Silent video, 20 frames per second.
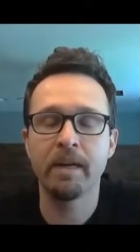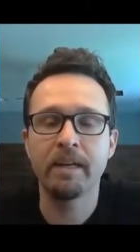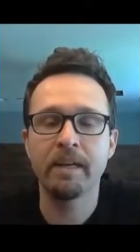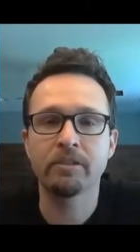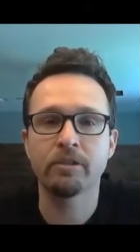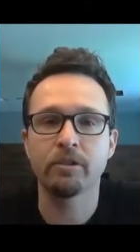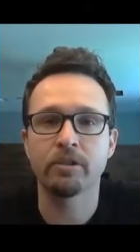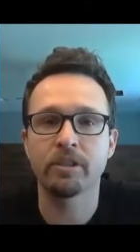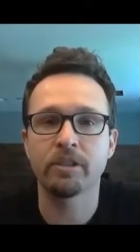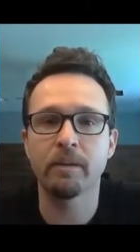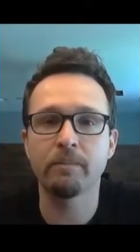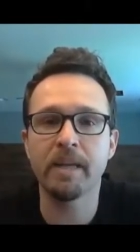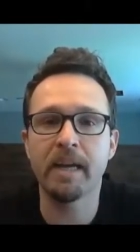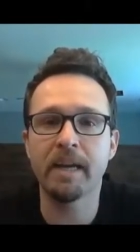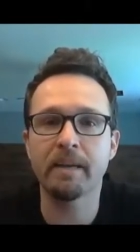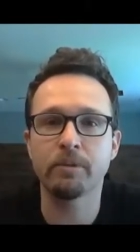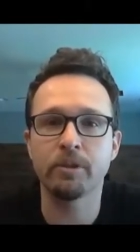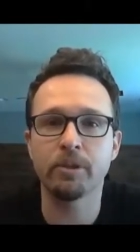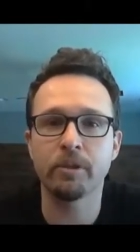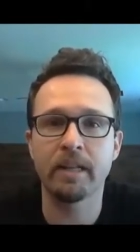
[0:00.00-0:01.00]
So
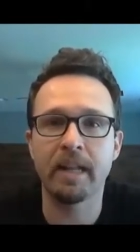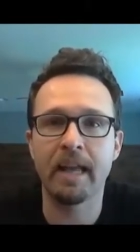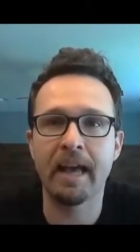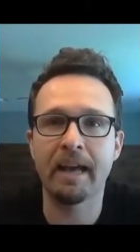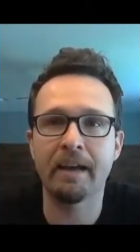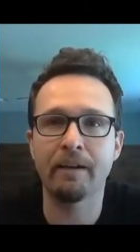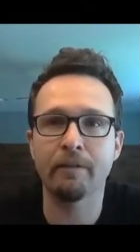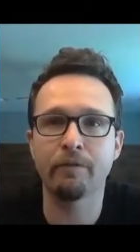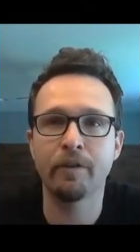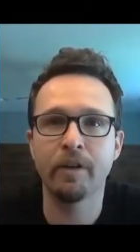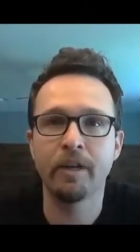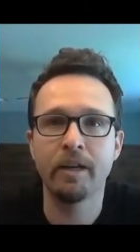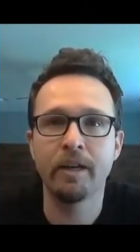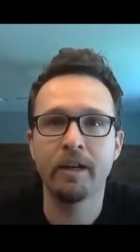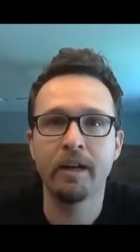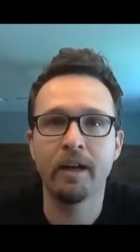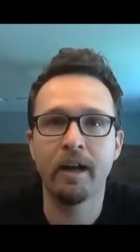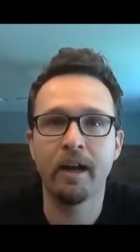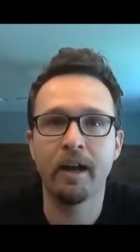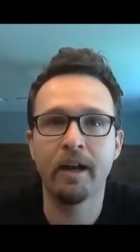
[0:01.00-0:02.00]
sometimes you can have,
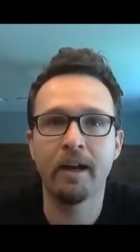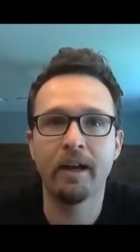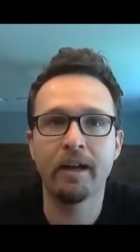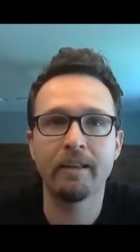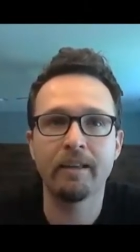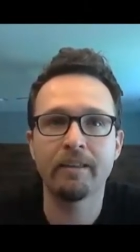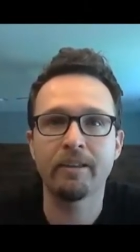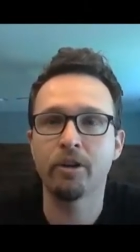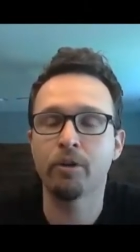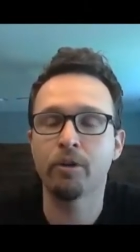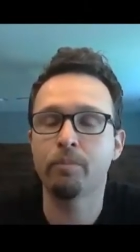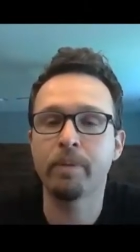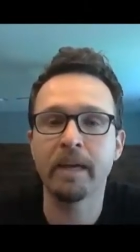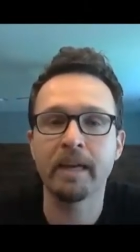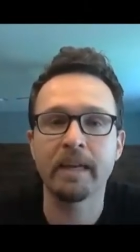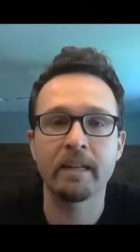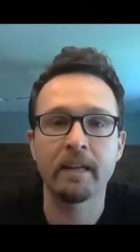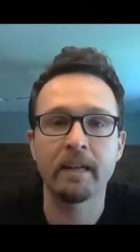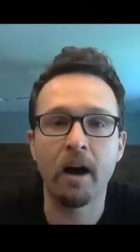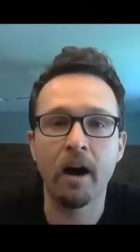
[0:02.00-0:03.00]

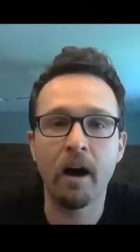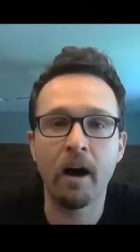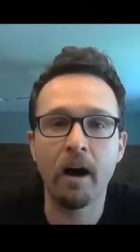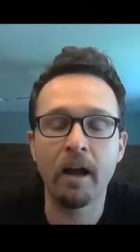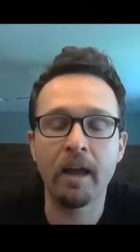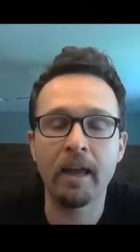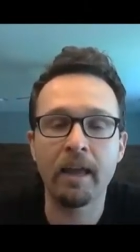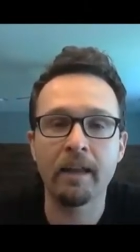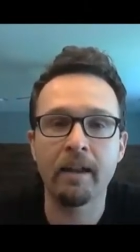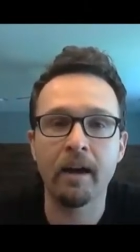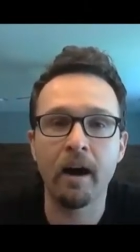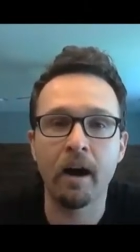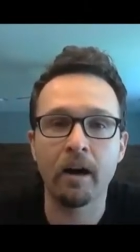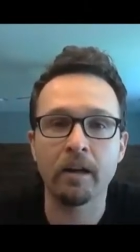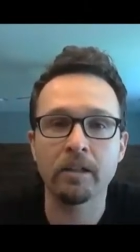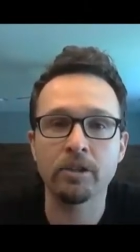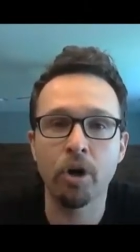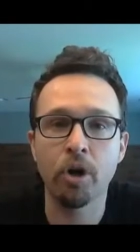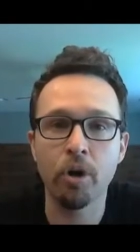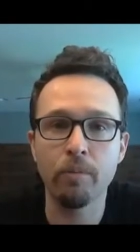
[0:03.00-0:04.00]
picking in
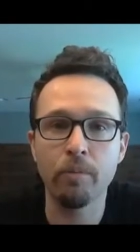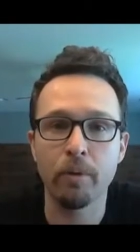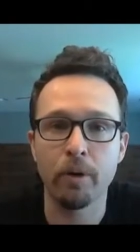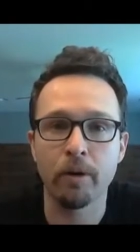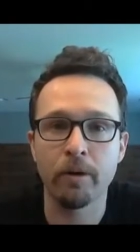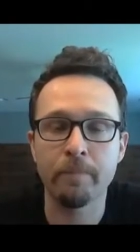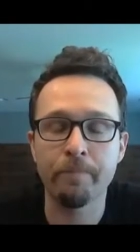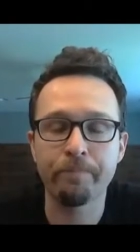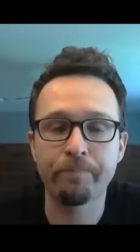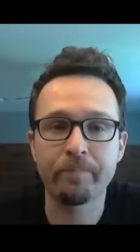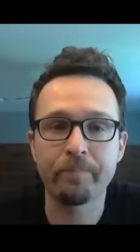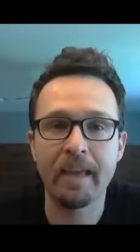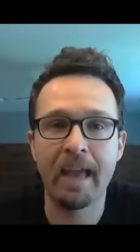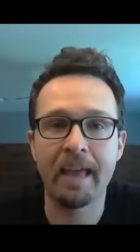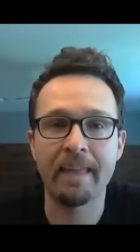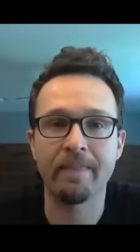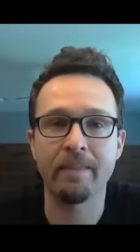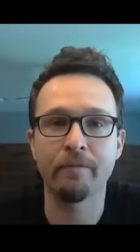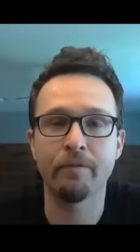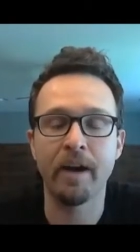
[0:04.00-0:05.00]
October
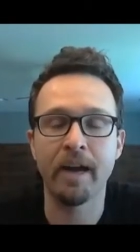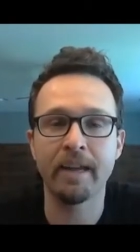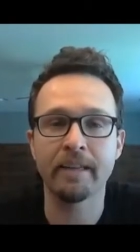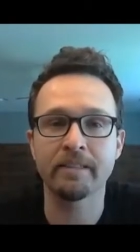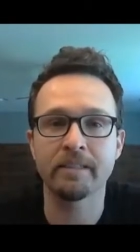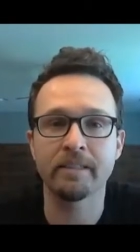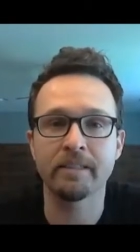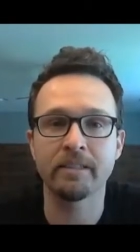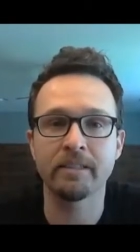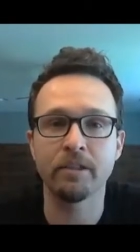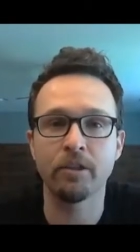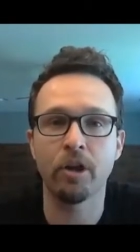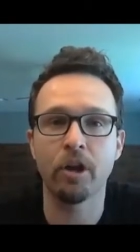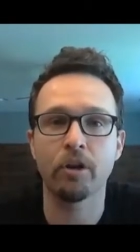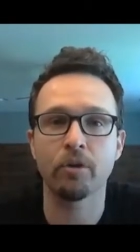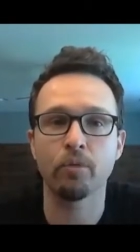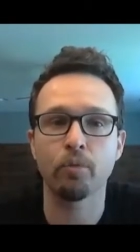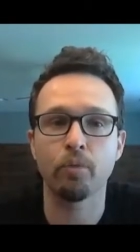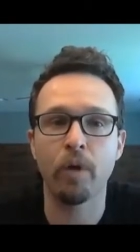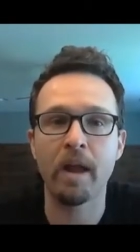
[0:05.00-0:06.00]
and the vines still
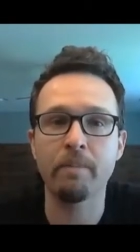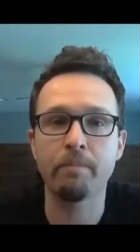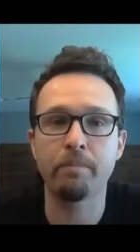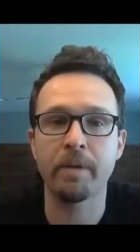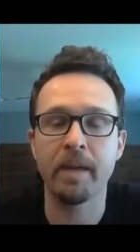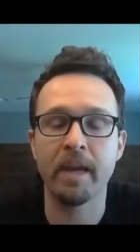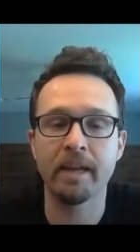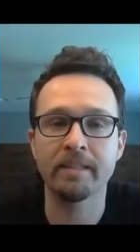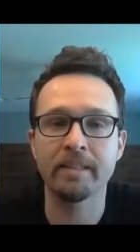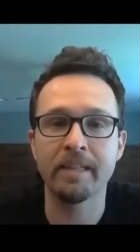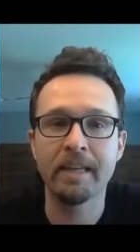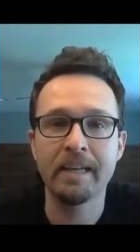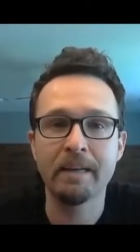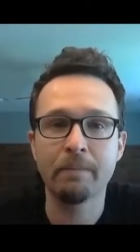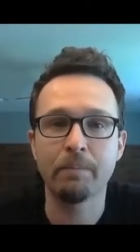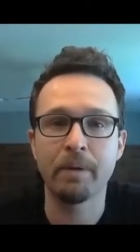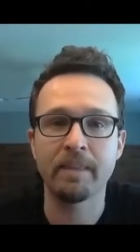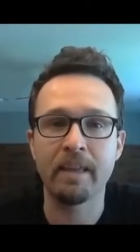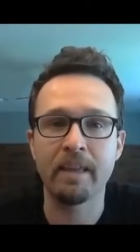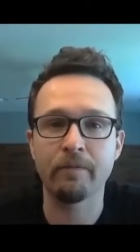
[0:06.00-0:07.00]
aren't ripe yet,
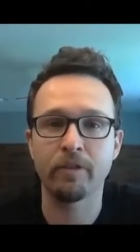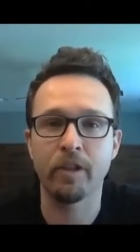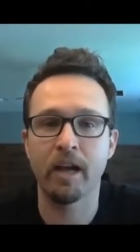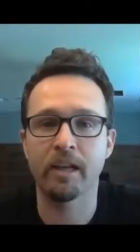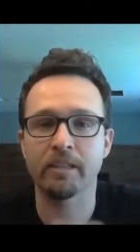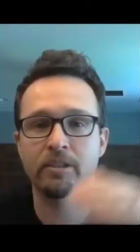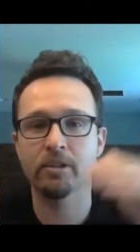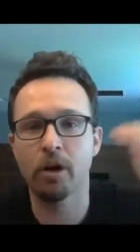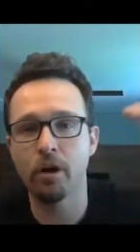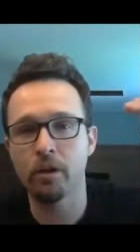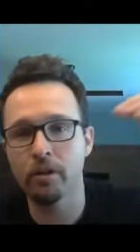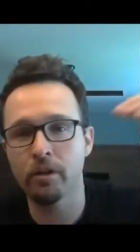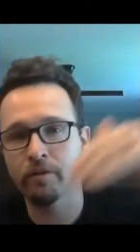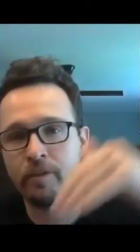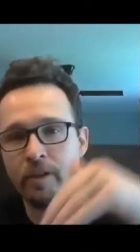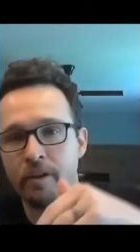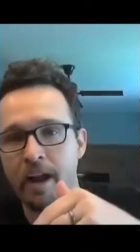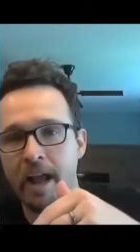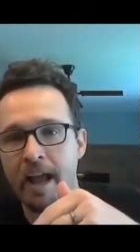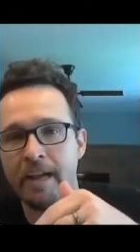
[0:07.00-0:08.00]
but they've lost all of
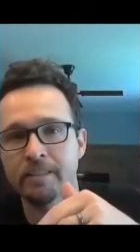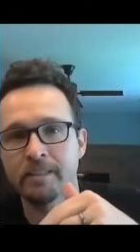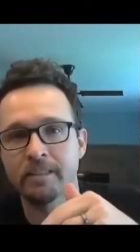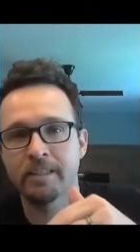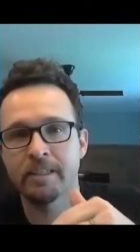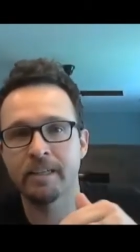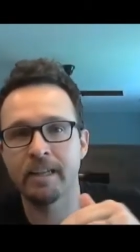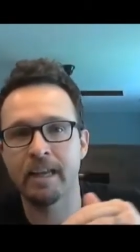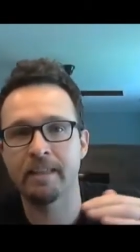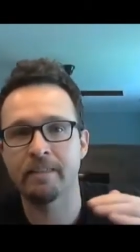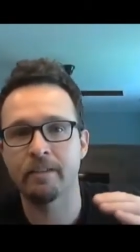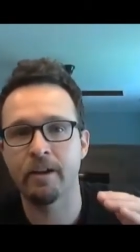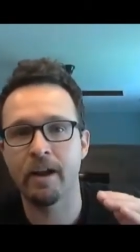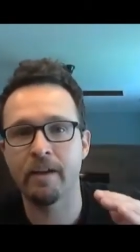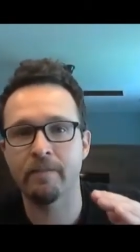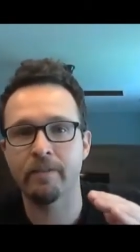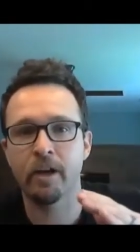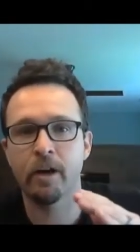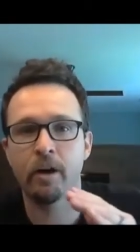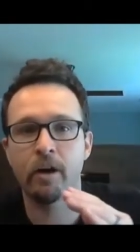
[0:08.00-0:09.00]
their acid and they're
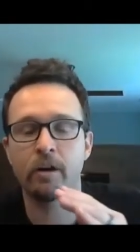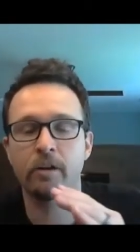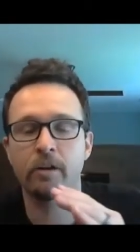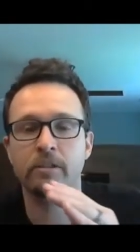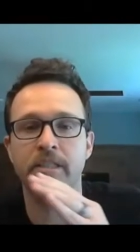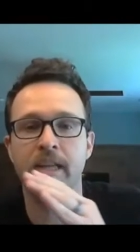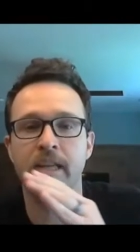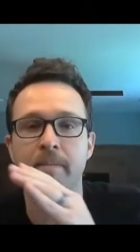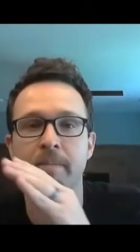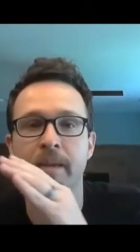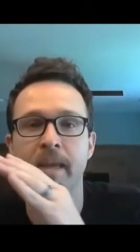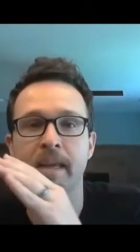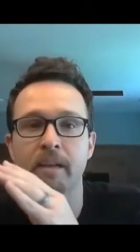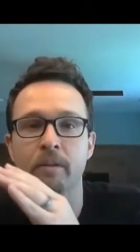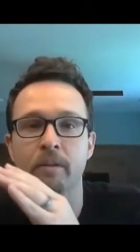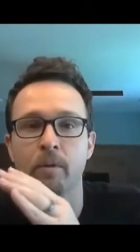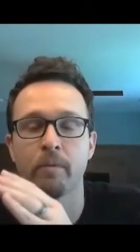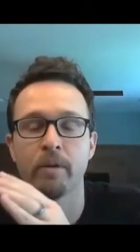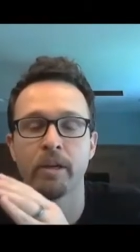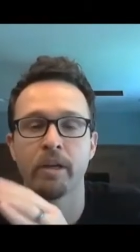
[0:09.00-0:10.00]
having a hard time getting
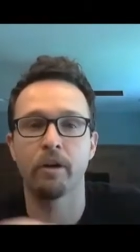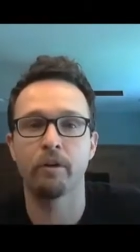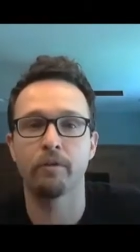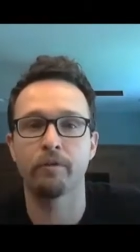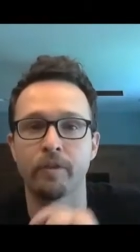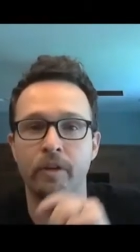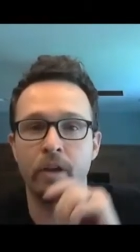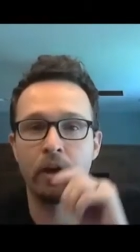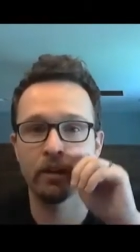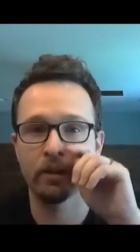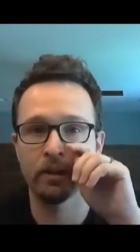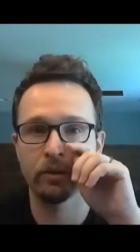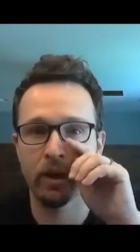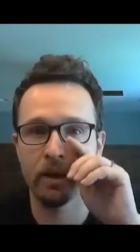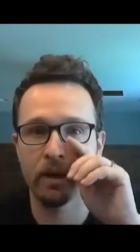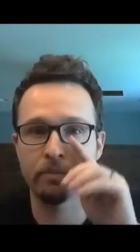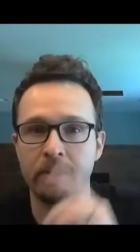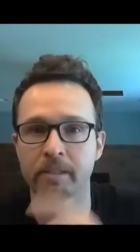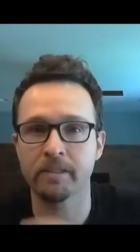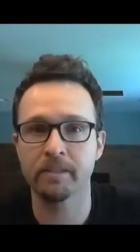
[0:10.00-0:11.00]
what we call phenolic
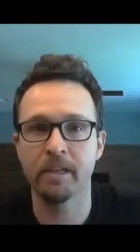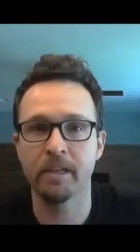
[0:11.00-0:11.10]
ripeness.